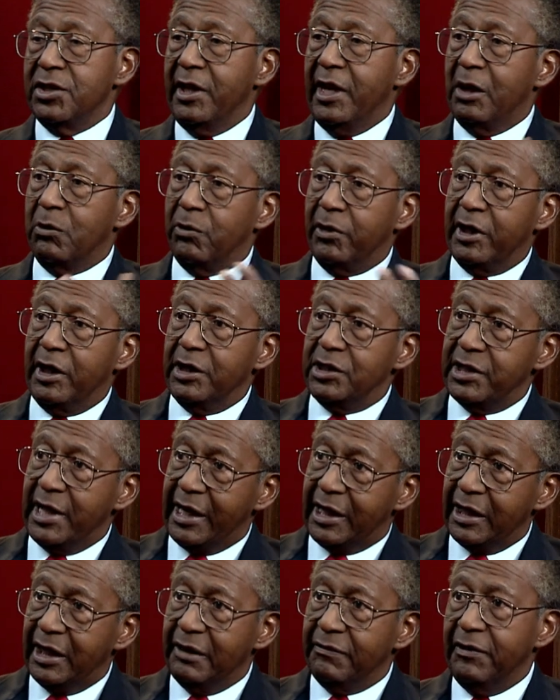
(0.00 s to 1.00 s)
a network
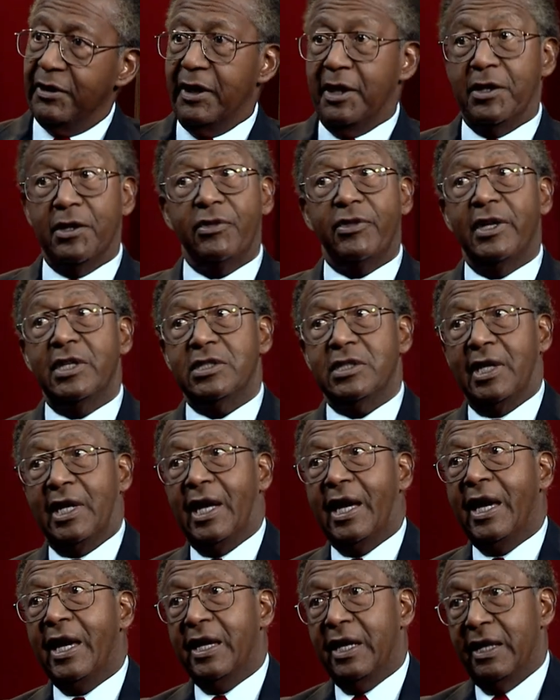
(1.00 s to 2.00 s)
executive and other things that
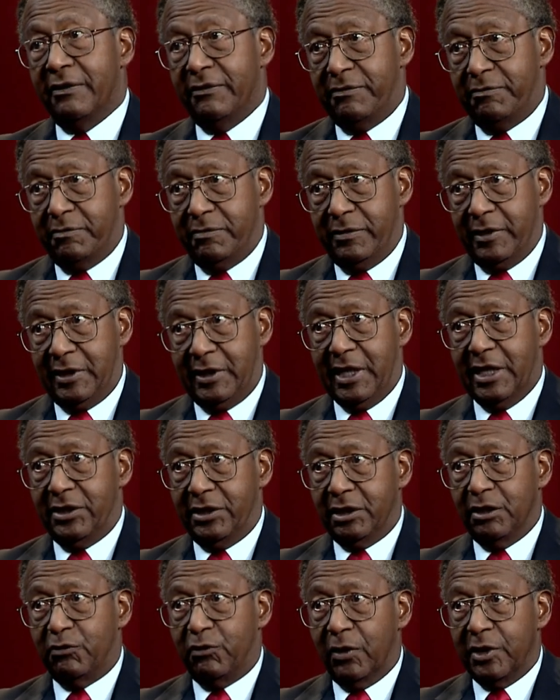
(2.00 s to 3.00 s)
I have been had
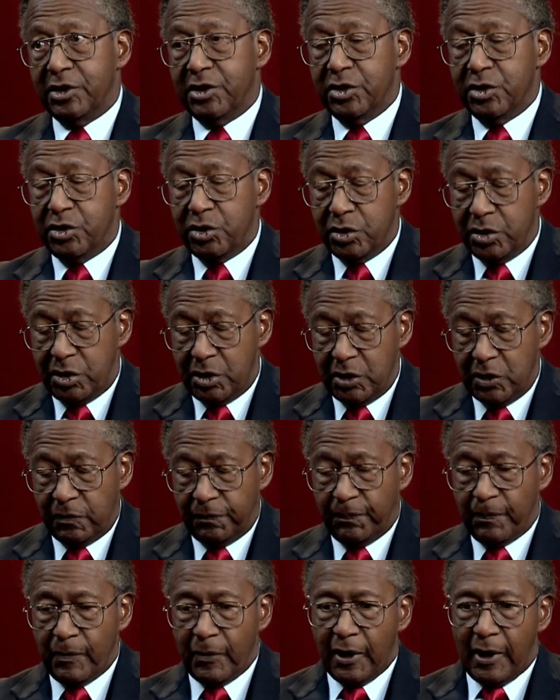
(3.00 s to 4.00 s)
the good fortune to do.